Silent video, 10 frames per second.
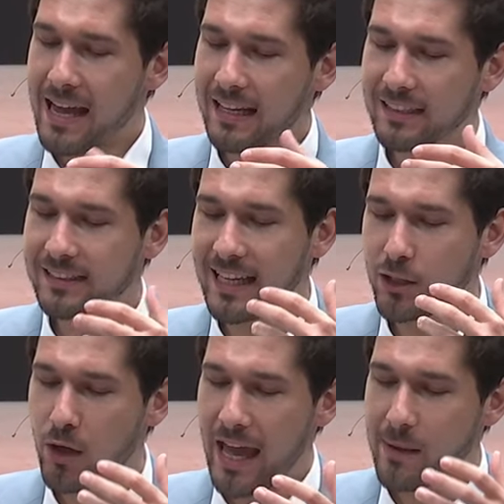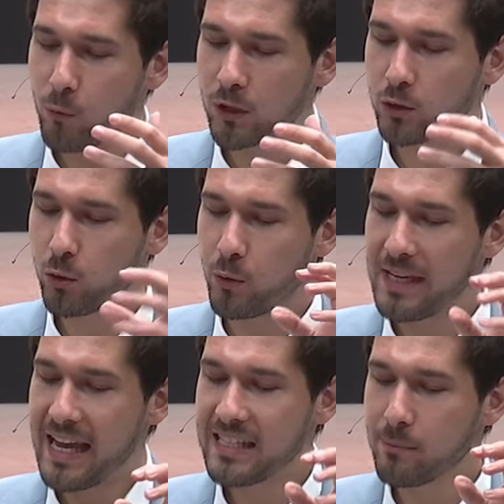understand your aim was to create a